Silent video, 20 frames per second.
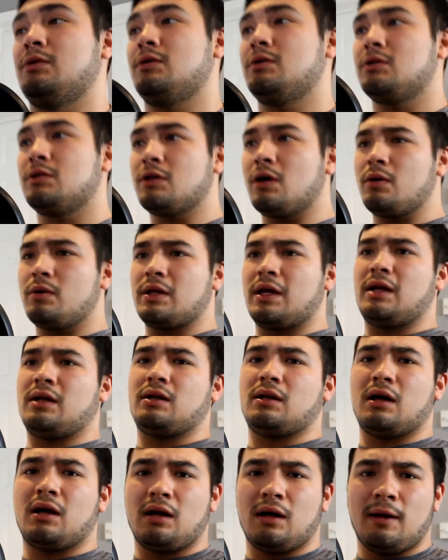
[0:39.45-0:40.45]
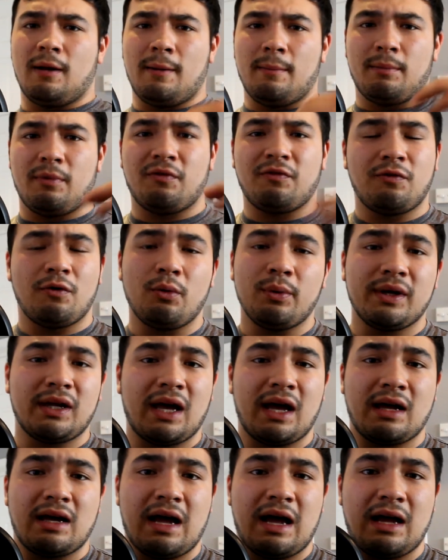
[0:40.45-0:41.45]
So then, before we
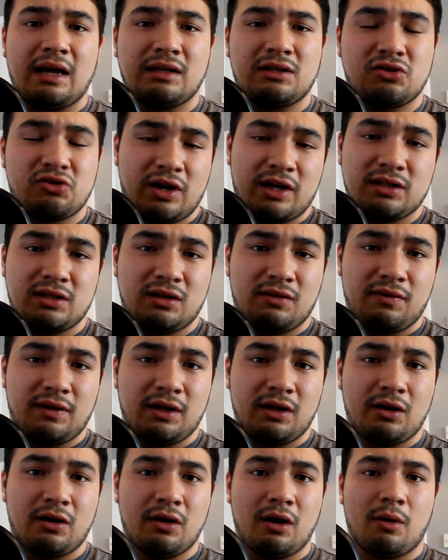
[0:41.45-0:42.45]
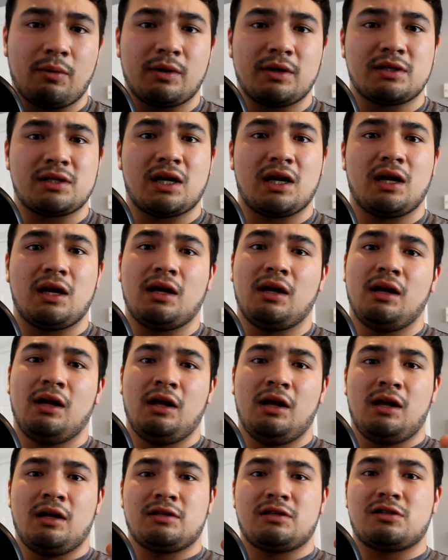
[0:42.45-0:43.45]
get straight into the video, I want to say
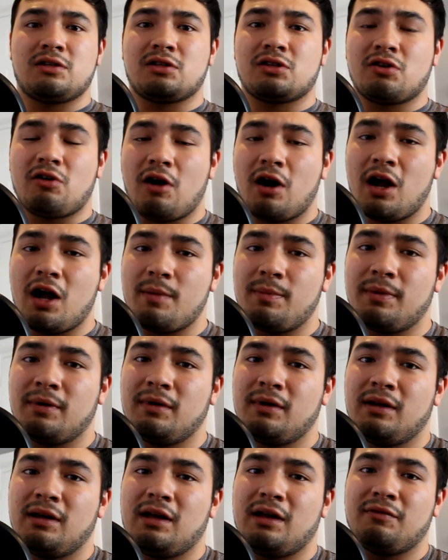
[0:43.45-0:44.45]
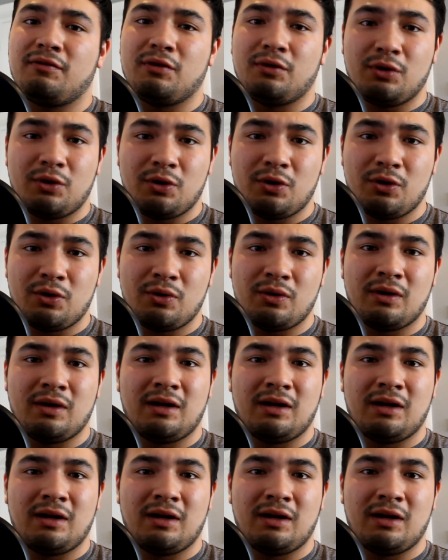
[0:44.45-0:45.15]
subscribe if you're new,